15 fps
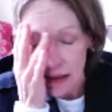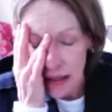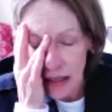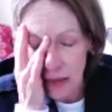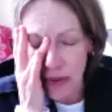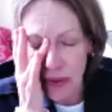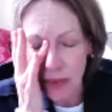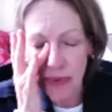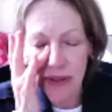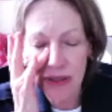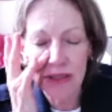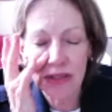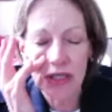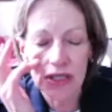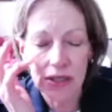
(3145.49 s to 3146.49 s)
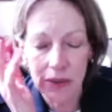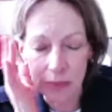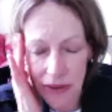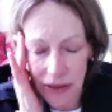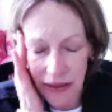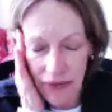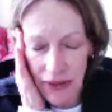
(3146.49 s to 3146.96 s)
And we right. really just don't
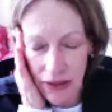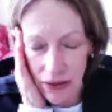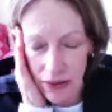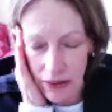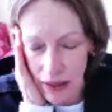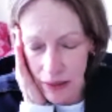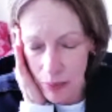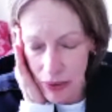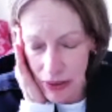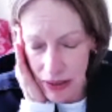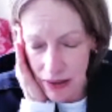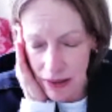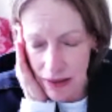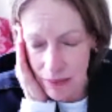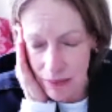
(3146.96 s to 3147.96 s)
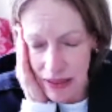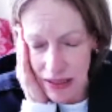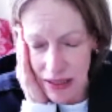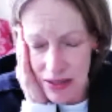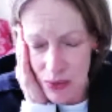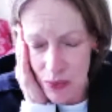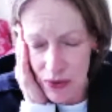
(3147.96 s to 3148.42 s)
believe he heard our prayer
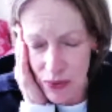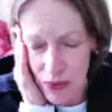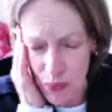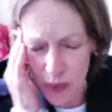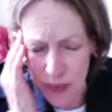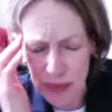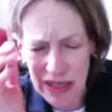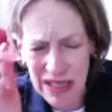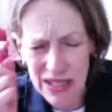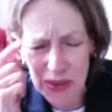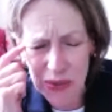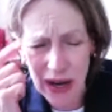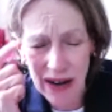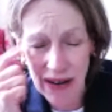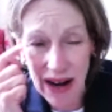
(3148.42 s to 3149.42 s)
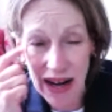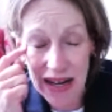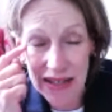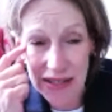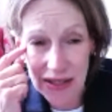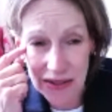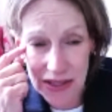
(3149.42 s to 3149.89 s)
because we're because our
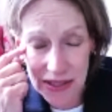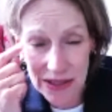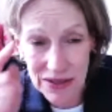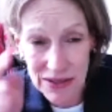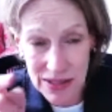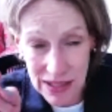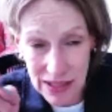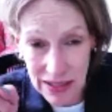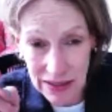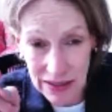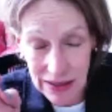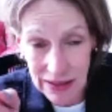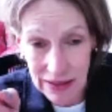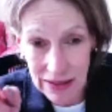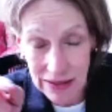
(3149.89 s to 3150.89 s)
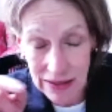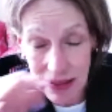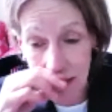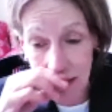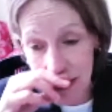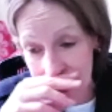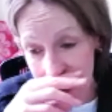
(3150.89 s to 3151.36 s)
eyes are still seeing it.
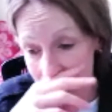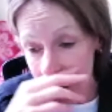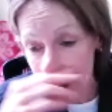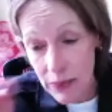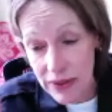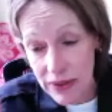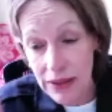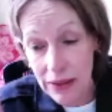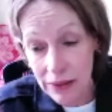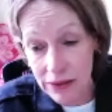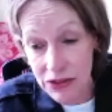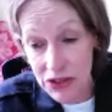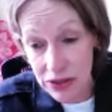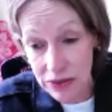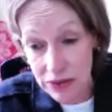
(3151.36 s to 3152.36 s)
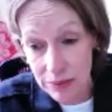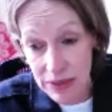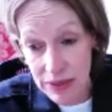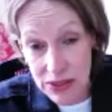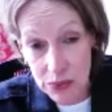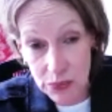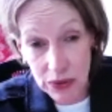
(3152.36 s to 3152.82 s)
Now it's harder with younger children
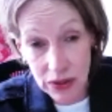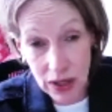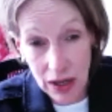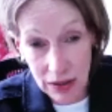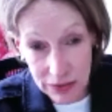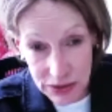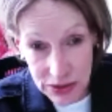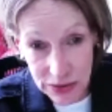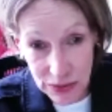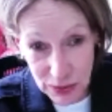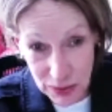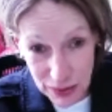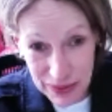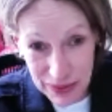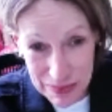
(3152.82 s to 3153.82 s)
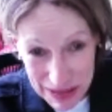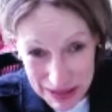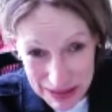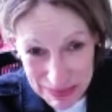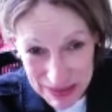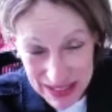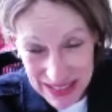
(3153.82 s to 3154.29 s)
because we're called to grow them up.